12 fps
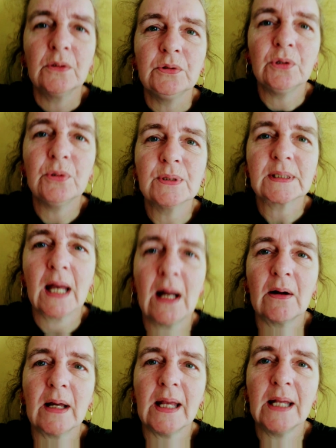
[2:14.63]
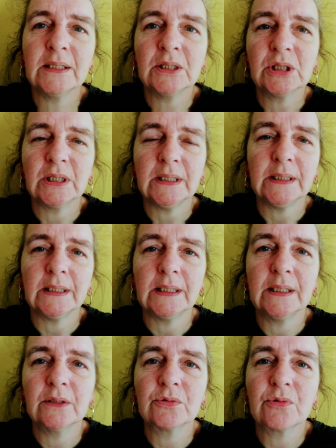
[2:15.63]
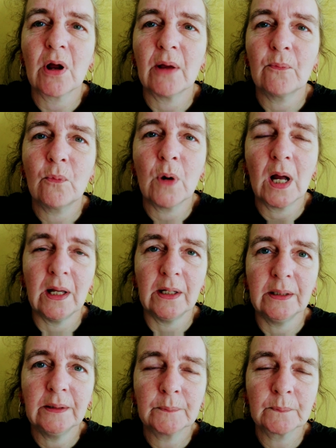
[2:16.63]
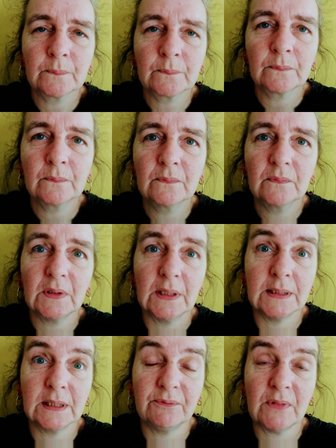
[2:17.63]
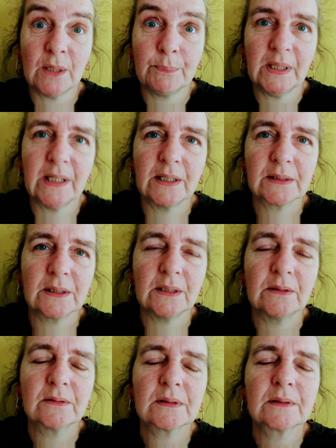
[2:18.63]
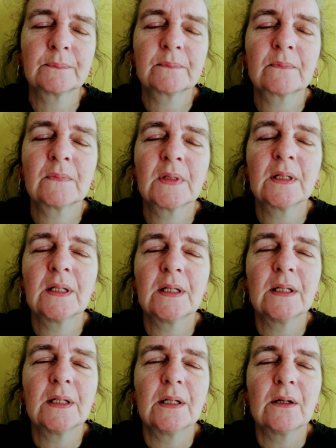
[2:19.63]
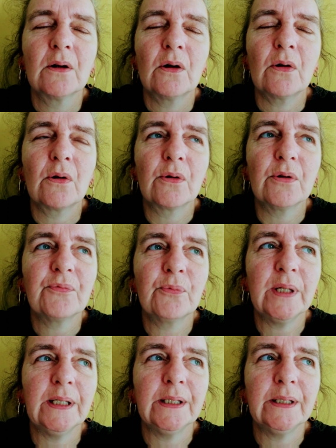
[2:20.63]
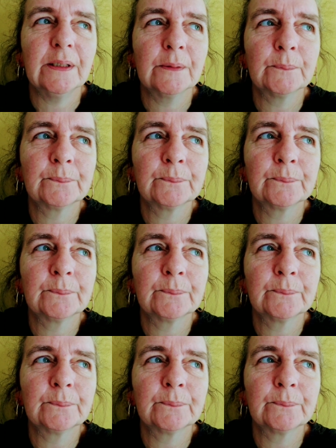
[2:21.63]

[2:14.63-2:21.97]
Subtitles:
use our energy in the right way in developing ourselves, or if we